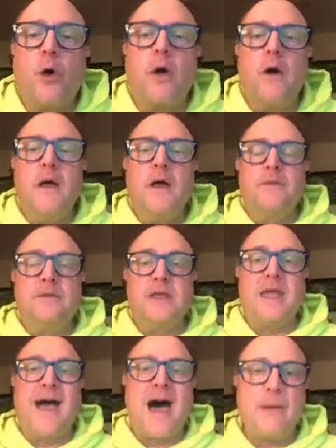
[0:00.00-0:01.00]
for
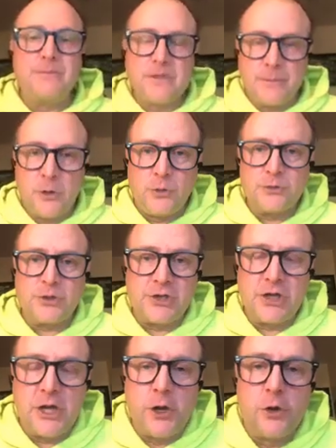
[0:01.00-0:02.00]
the
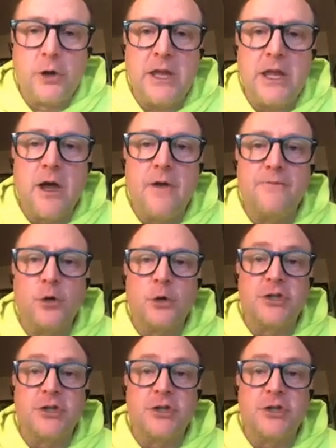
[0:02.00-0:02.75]
optimal security